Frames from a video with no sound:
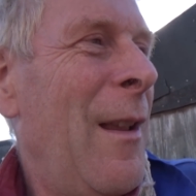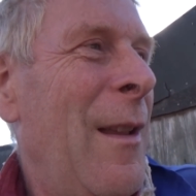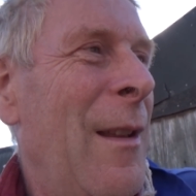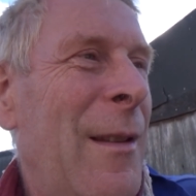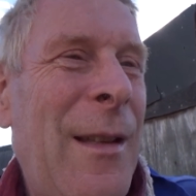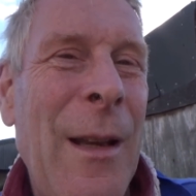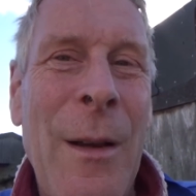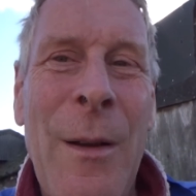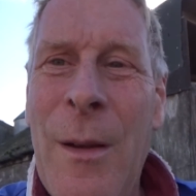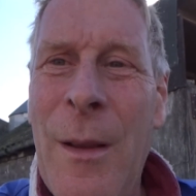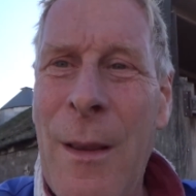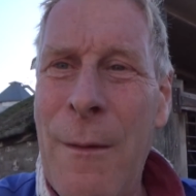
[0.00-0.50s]

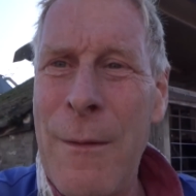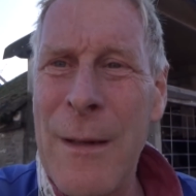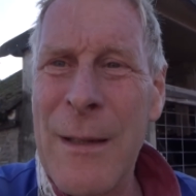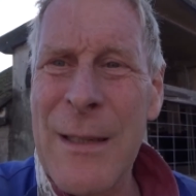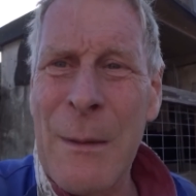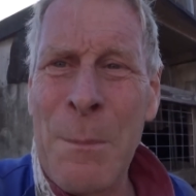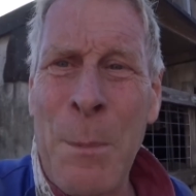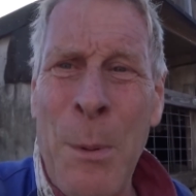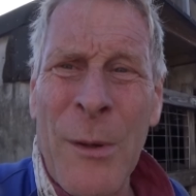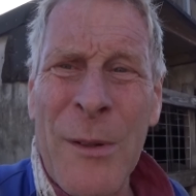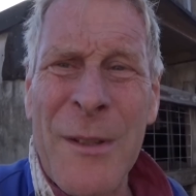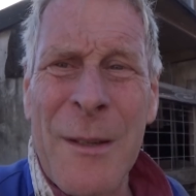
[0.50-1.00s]
So there is
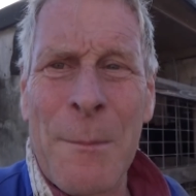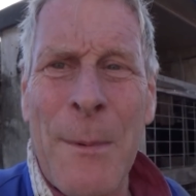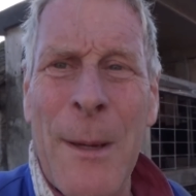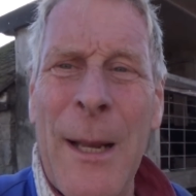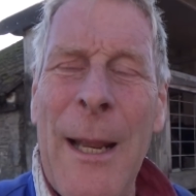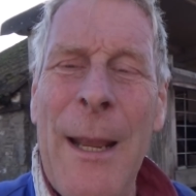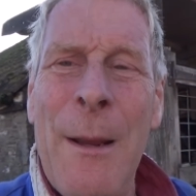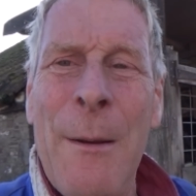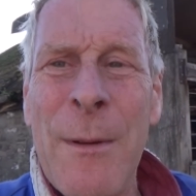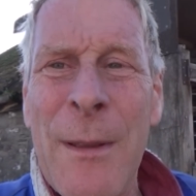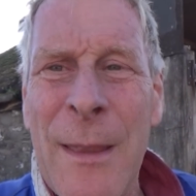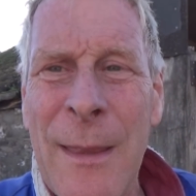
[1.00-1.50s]
a
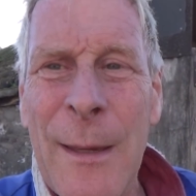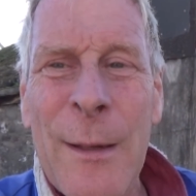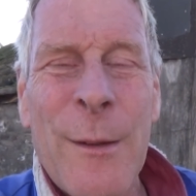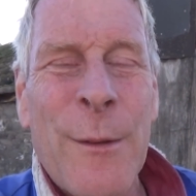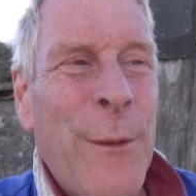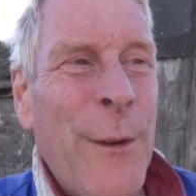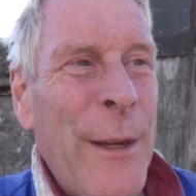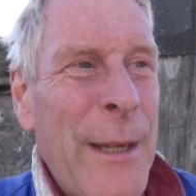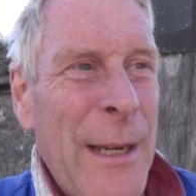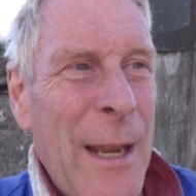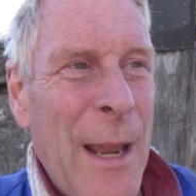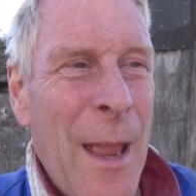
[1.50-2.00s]
possibility with this
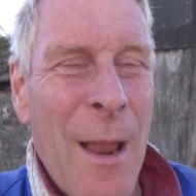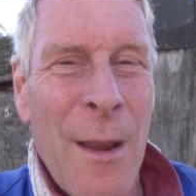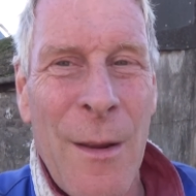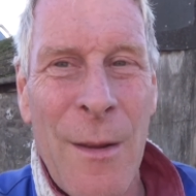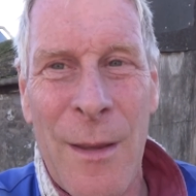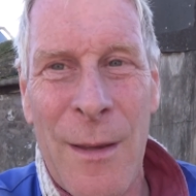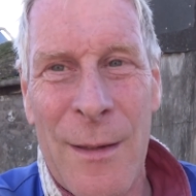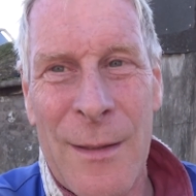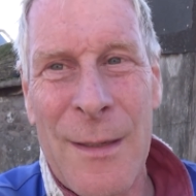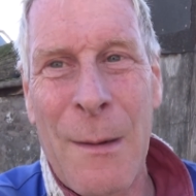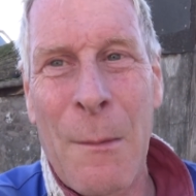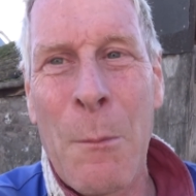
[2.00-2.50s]
video
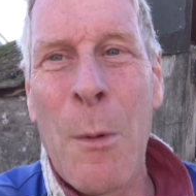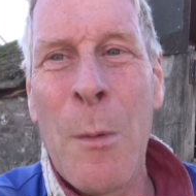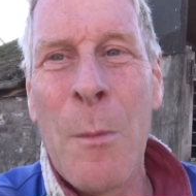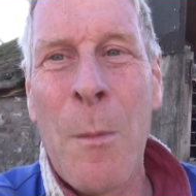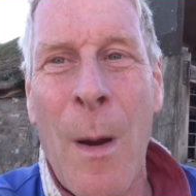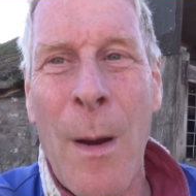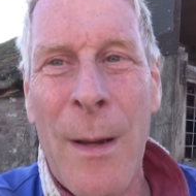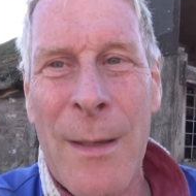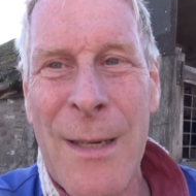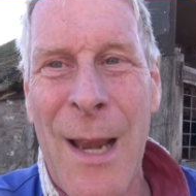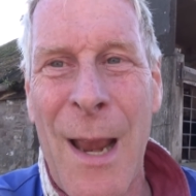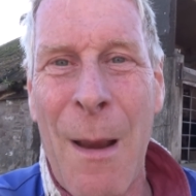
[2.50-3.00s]
that someone
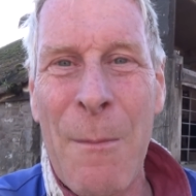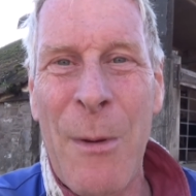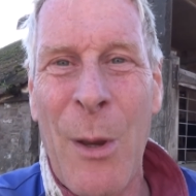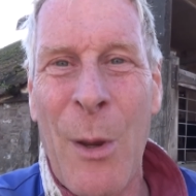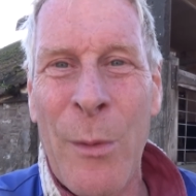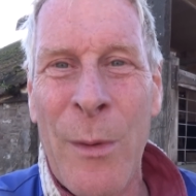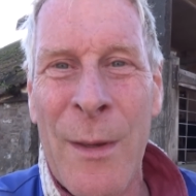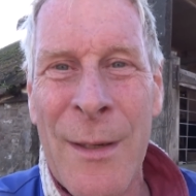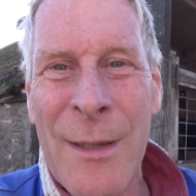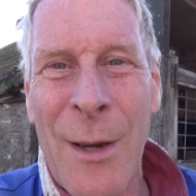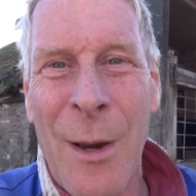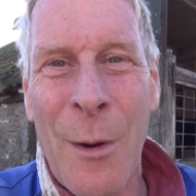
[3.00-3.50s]
might tap me
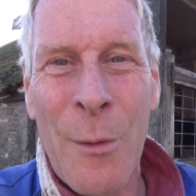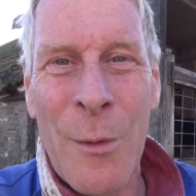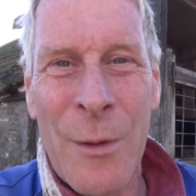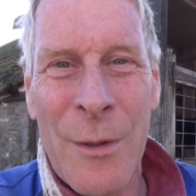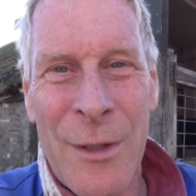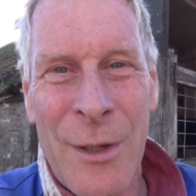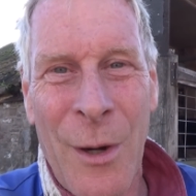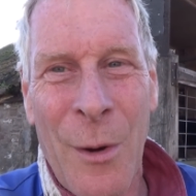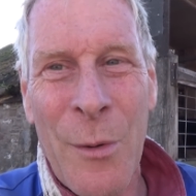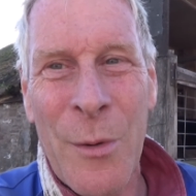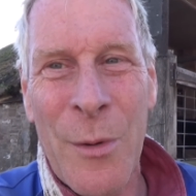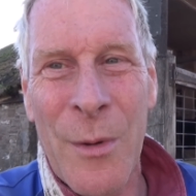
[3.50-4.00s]
on the
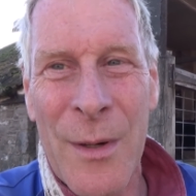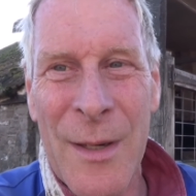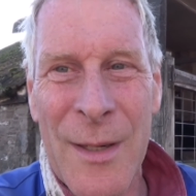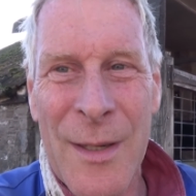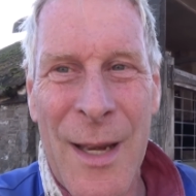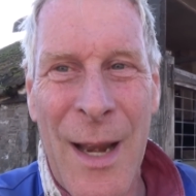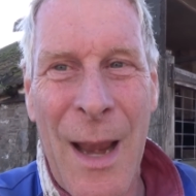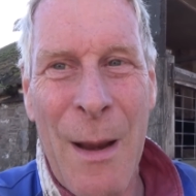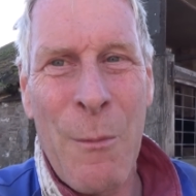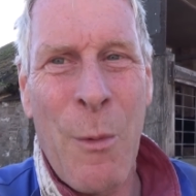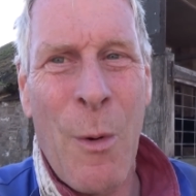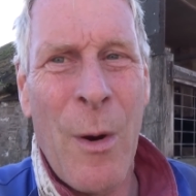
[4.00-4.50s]
shoulder and
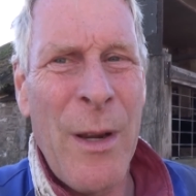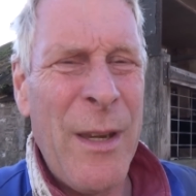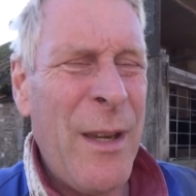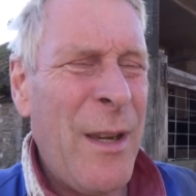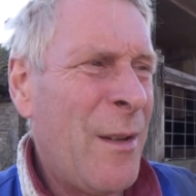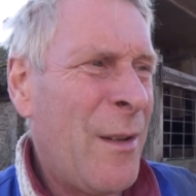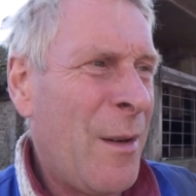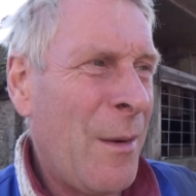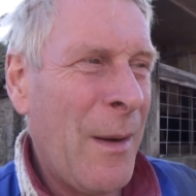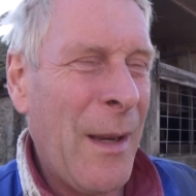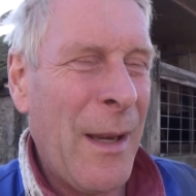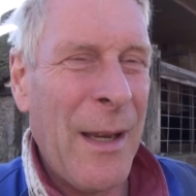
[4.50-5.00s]
say, what are
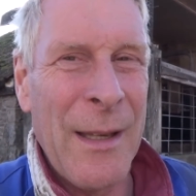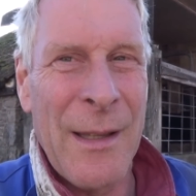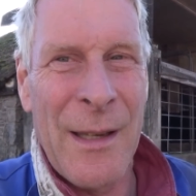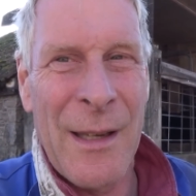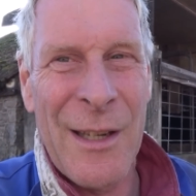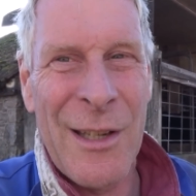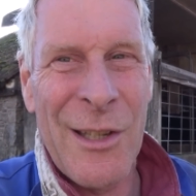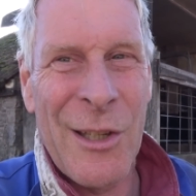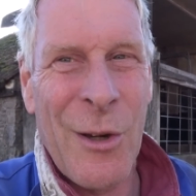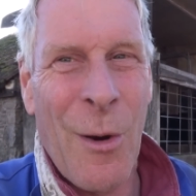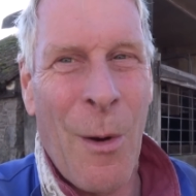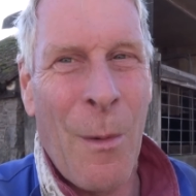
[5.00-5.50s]
you doing in
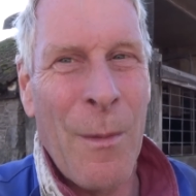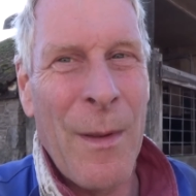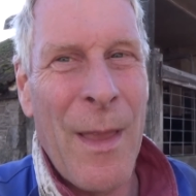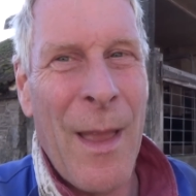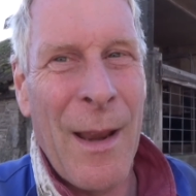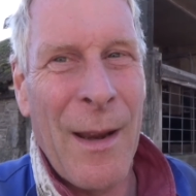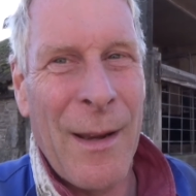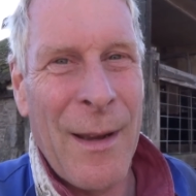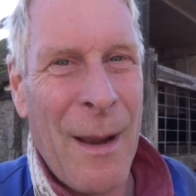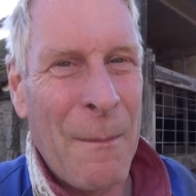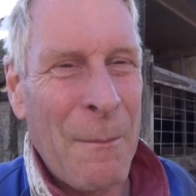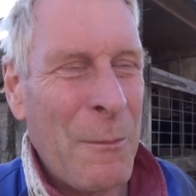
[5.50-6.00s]
this shop with
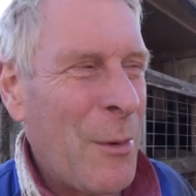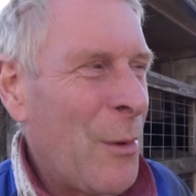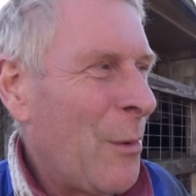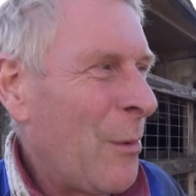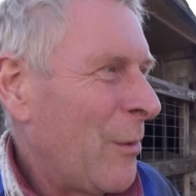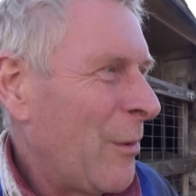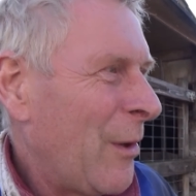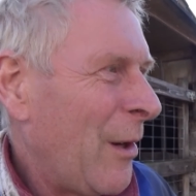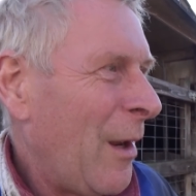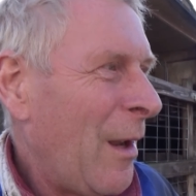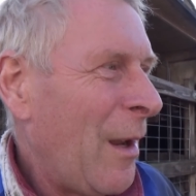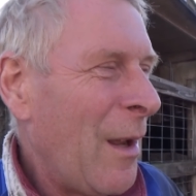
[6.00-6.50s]
that
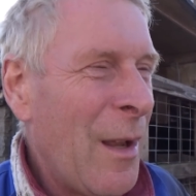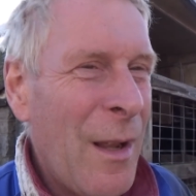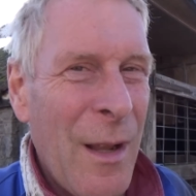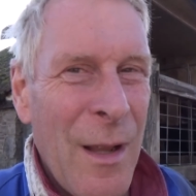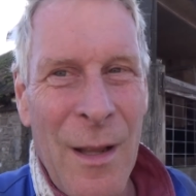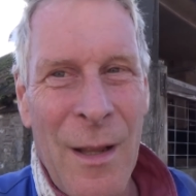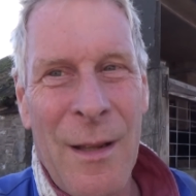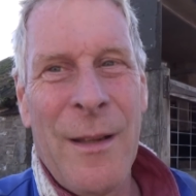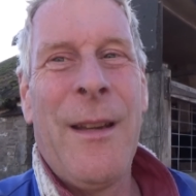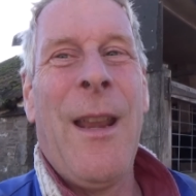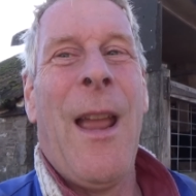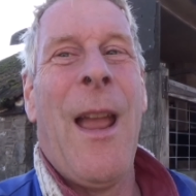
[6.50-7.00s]
camcorder?
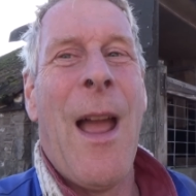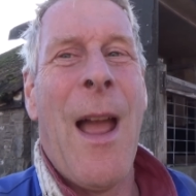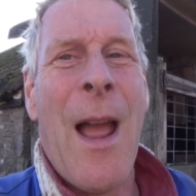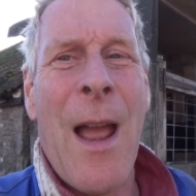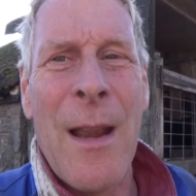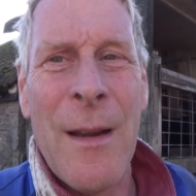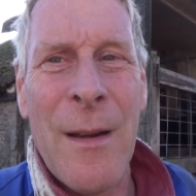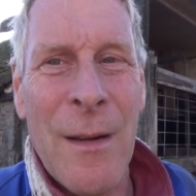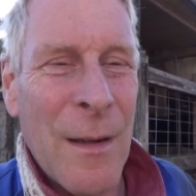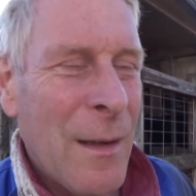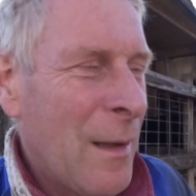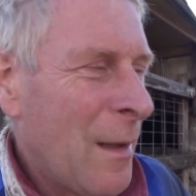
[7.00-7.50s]
Get
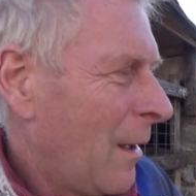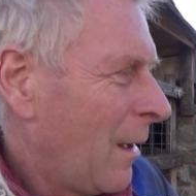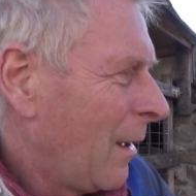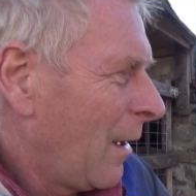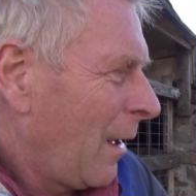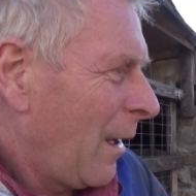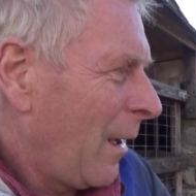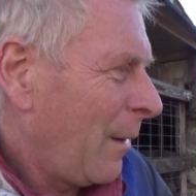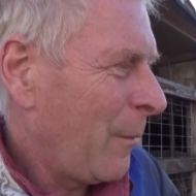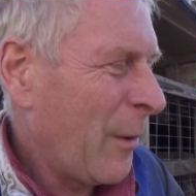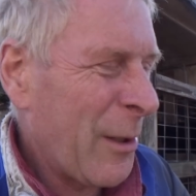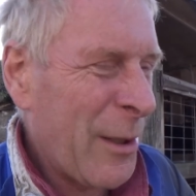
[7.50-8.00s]
out.
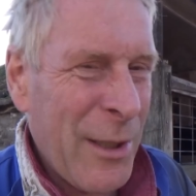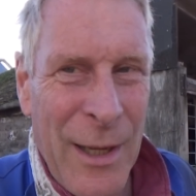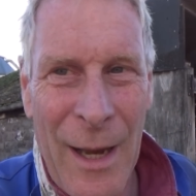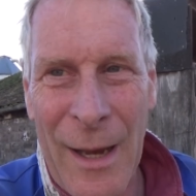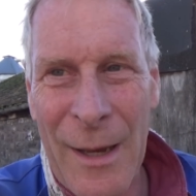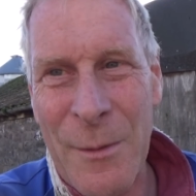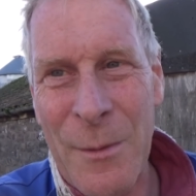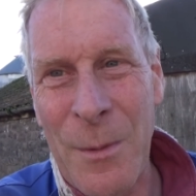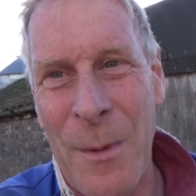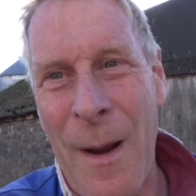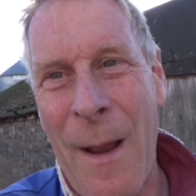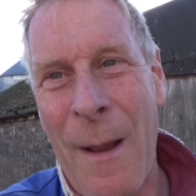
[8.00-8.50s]
In which
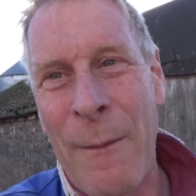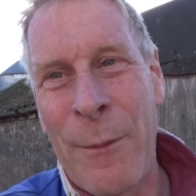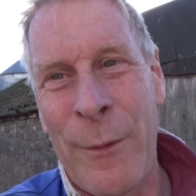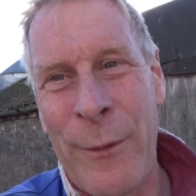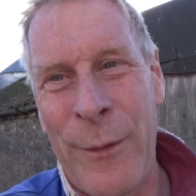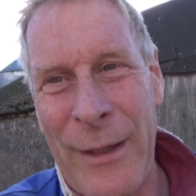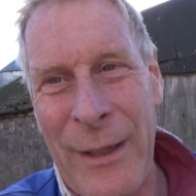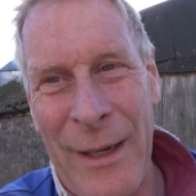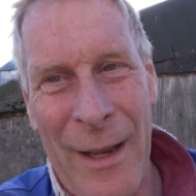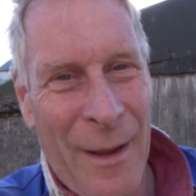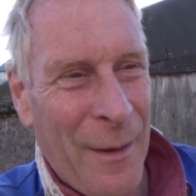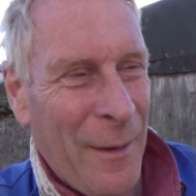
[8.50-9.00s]
case we'll have a
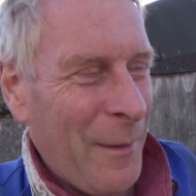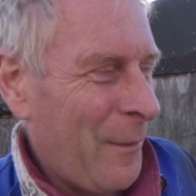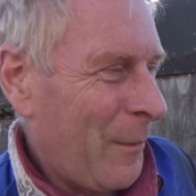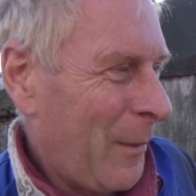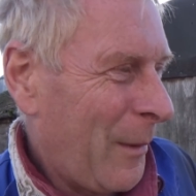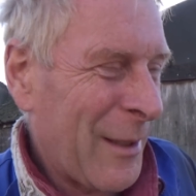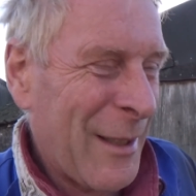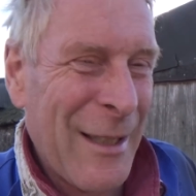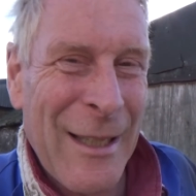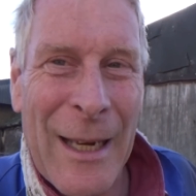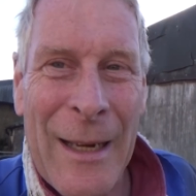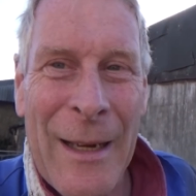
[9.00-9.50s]
video.
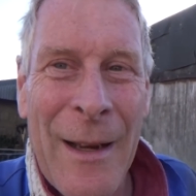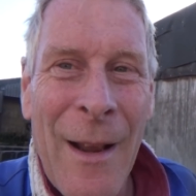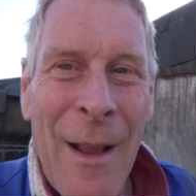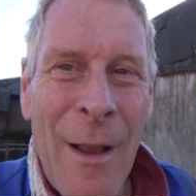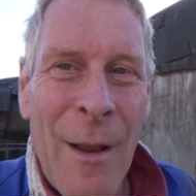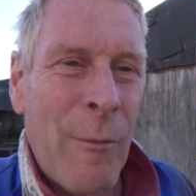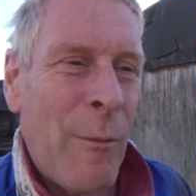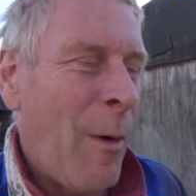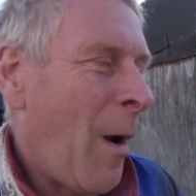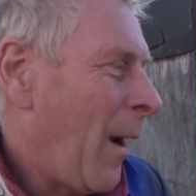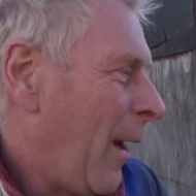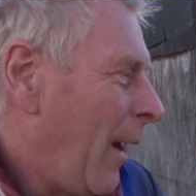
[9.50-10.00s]
We'll see.
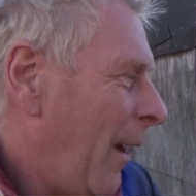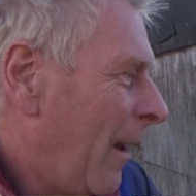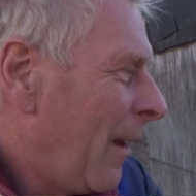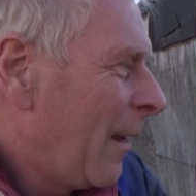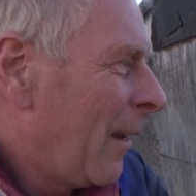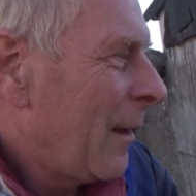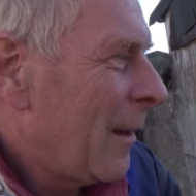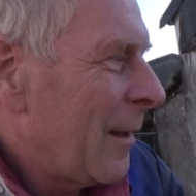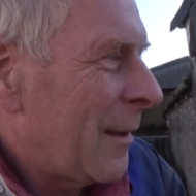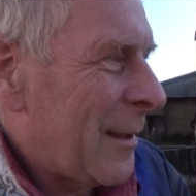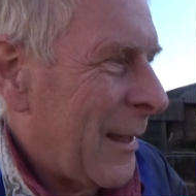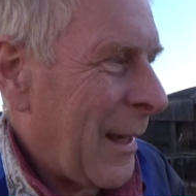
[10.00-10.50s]
Right,
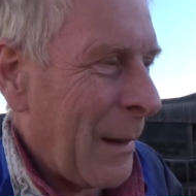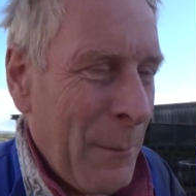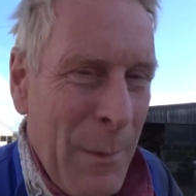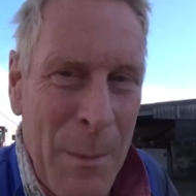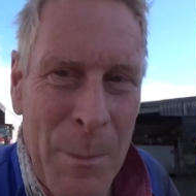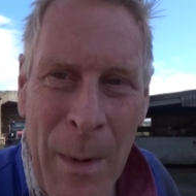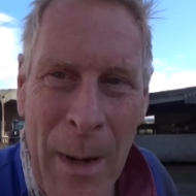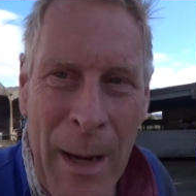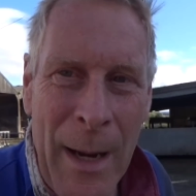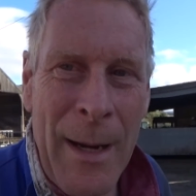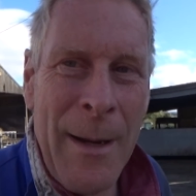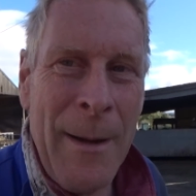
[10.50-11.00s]
stick with
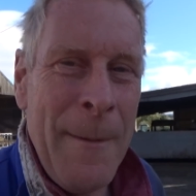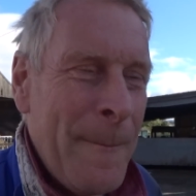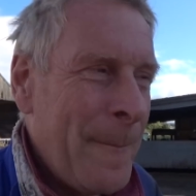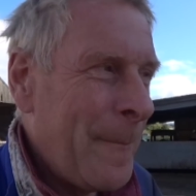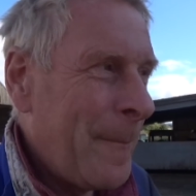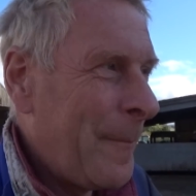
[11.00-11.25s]
me.